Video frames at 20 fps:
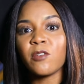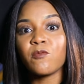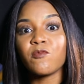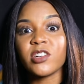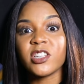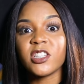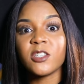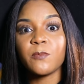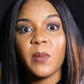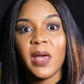
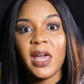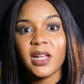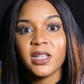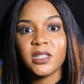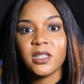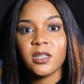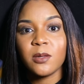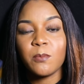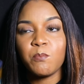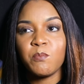
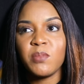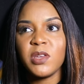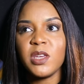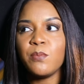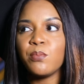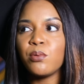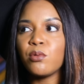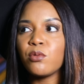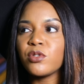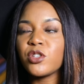respect
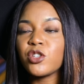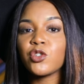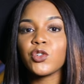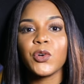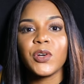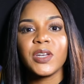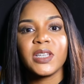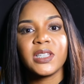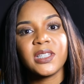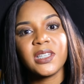people's
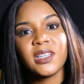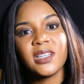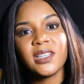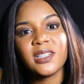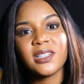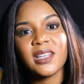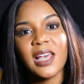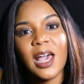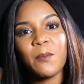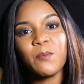
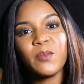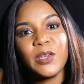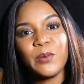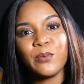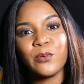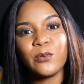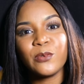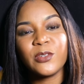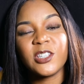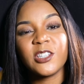choices and
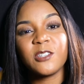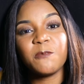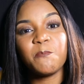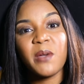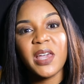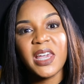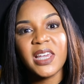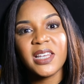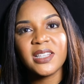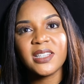people's
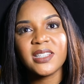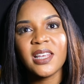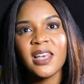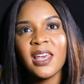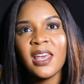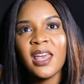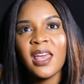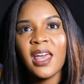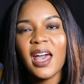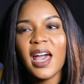space.
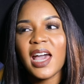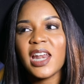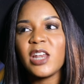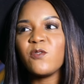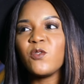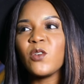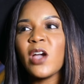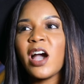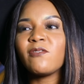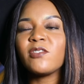And
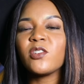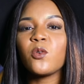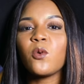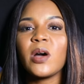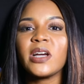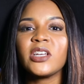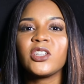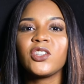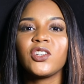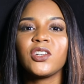if you have a
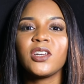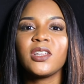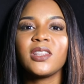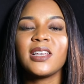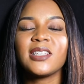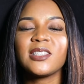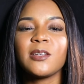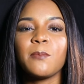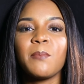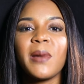question,
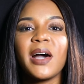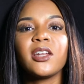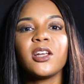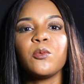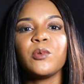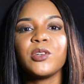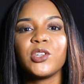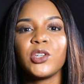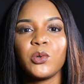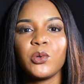there's a manner in which you